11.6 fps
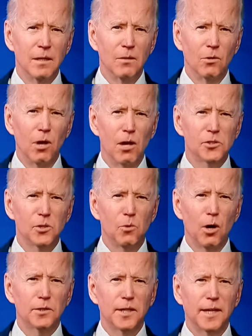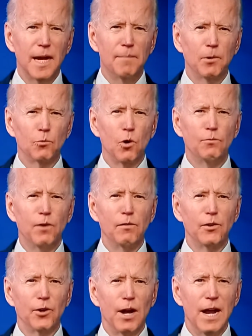we'll also work to keep a roof over
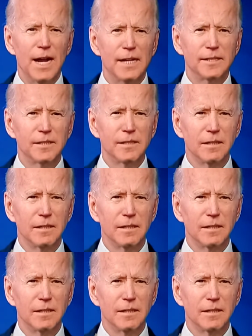their heads,